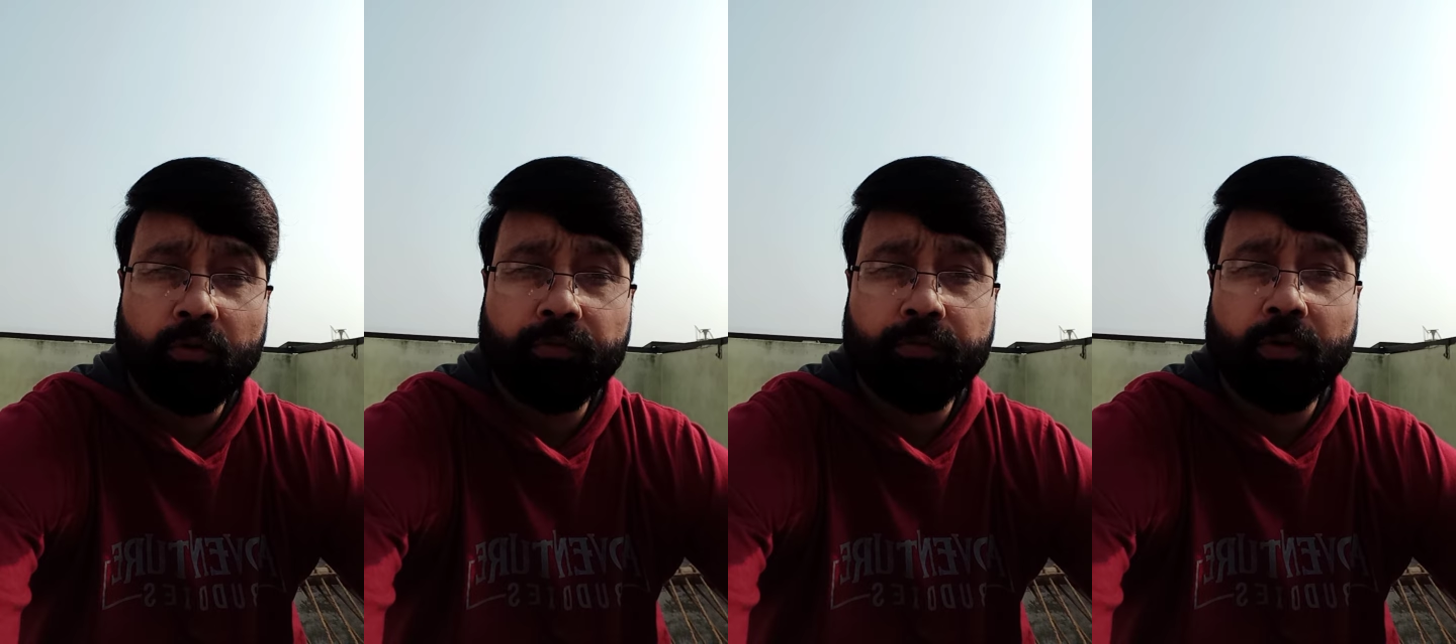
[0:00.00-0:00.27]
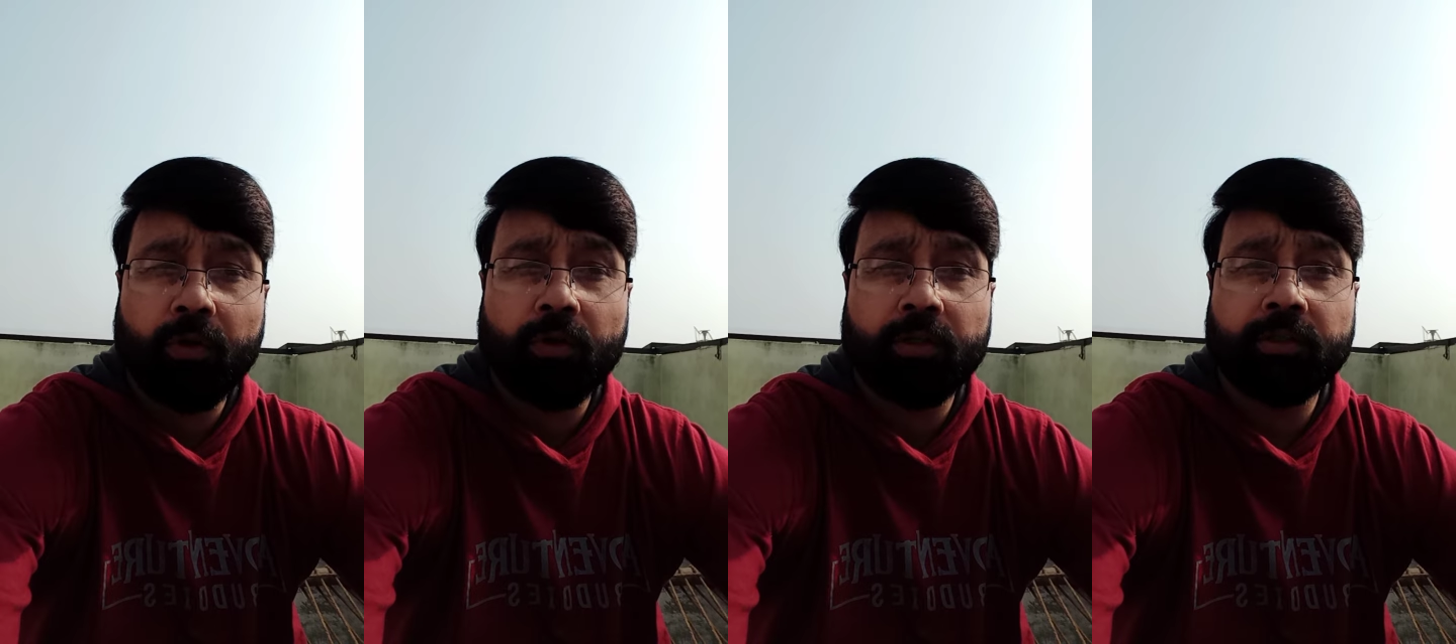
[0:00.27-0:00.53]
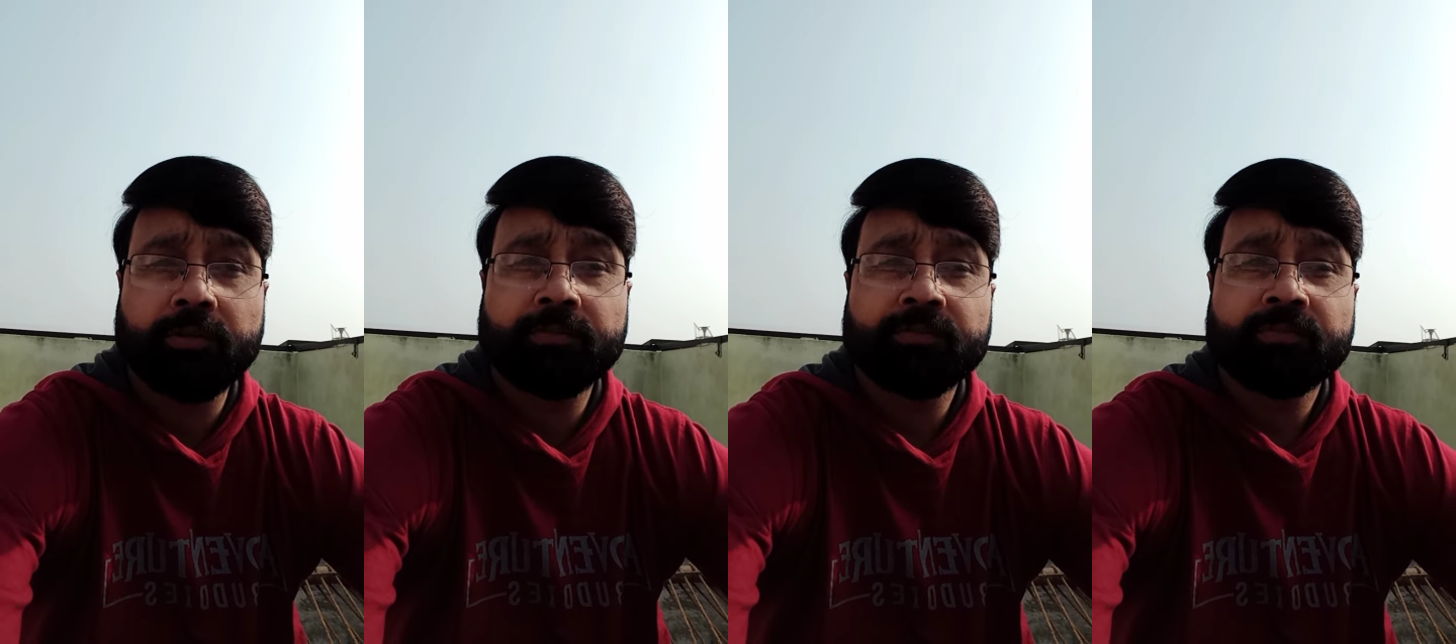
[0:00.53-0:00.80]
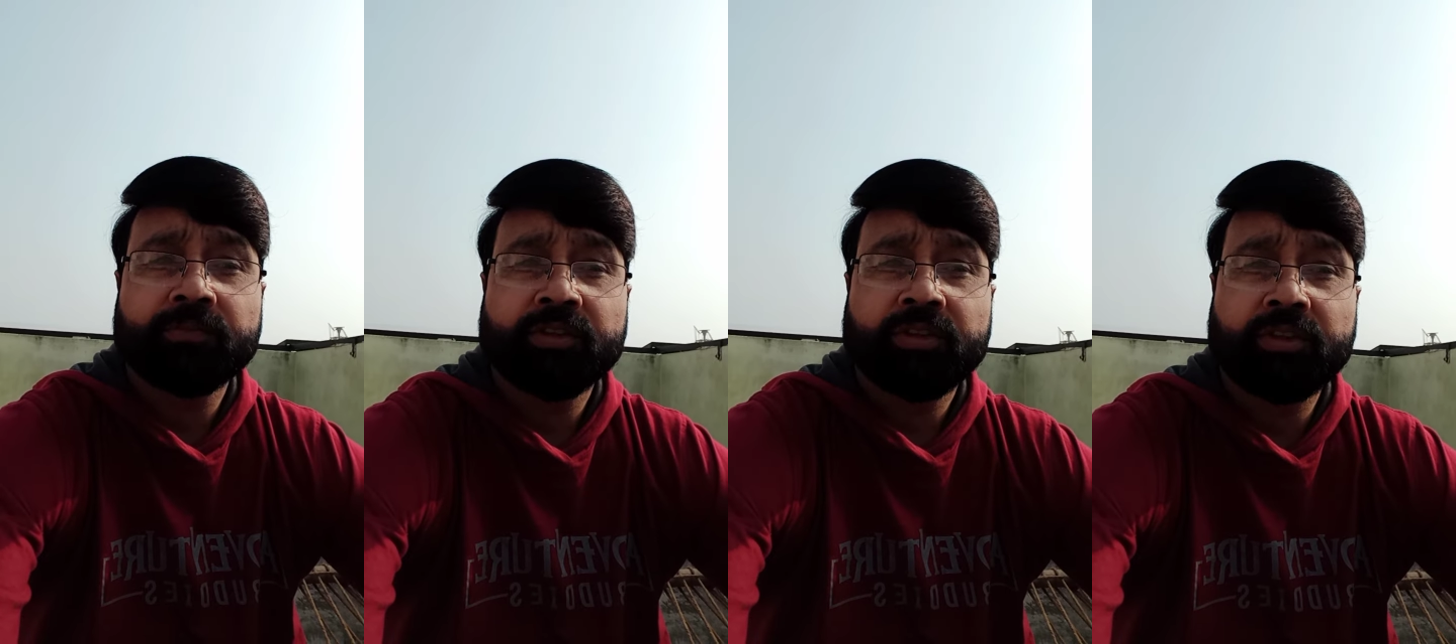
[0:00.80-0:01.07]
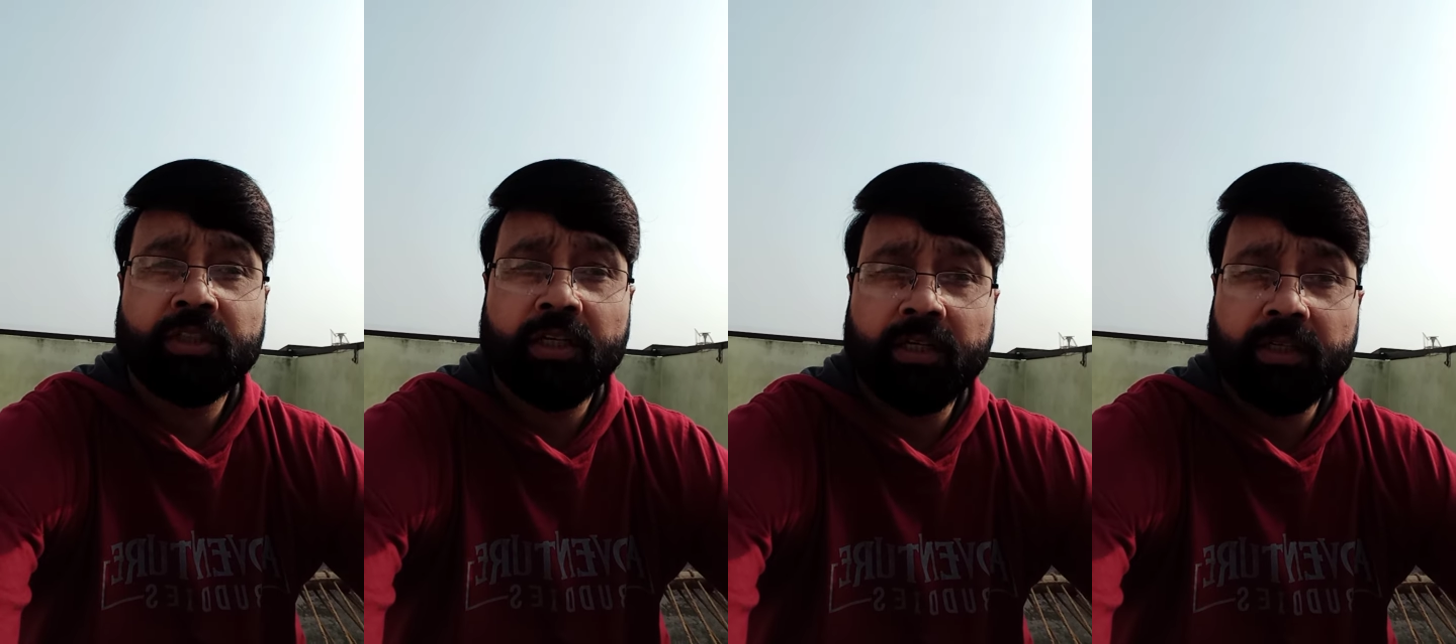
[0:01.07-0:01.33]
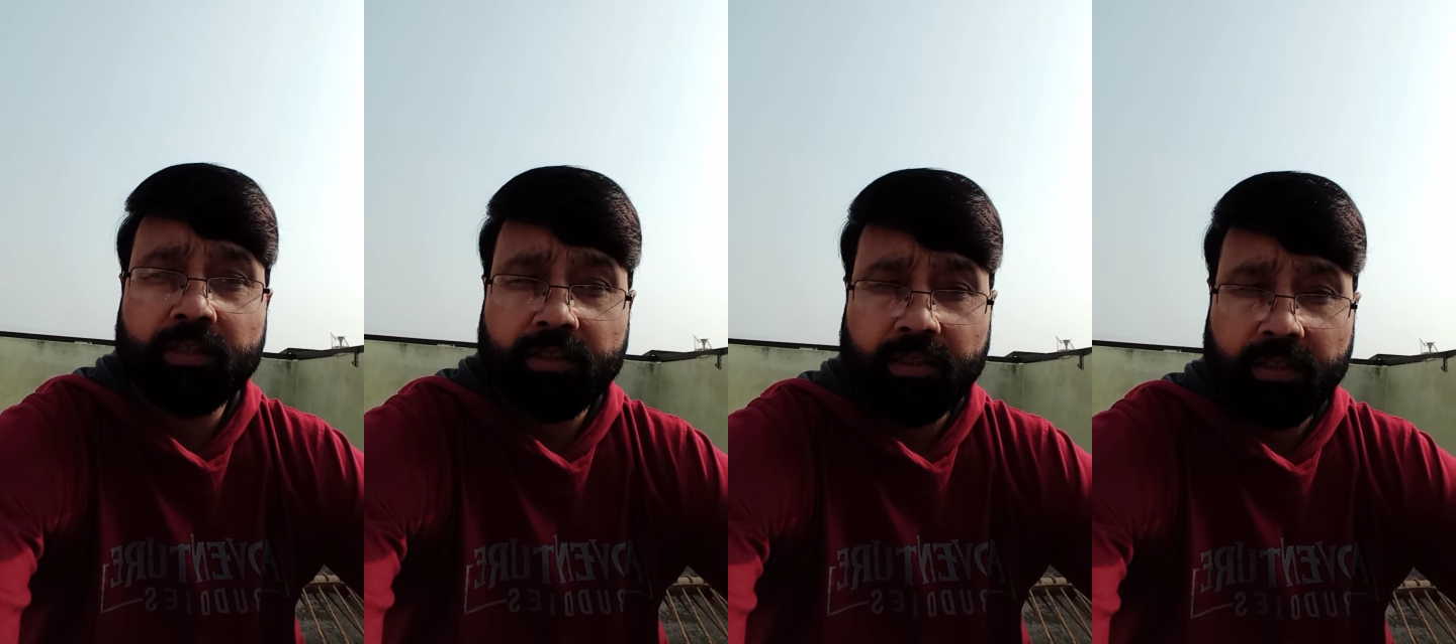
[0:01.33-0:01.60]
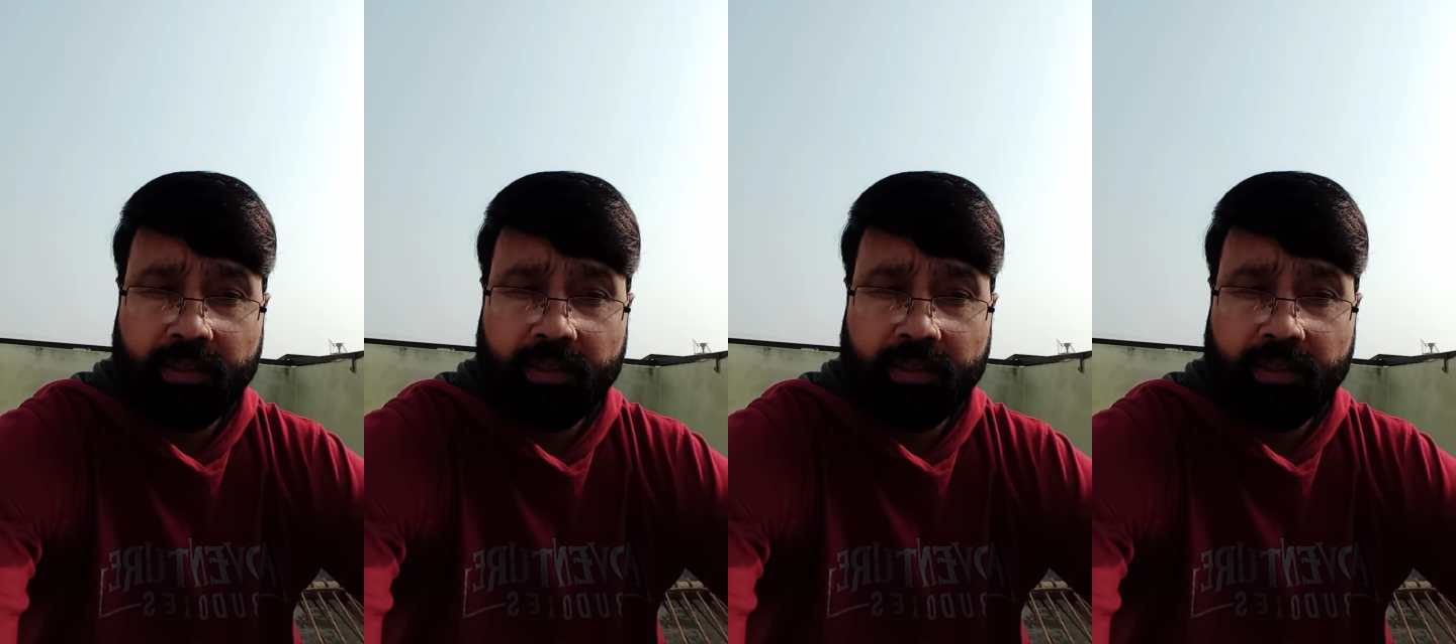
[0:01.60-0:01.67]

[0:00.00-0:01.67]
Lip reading: for their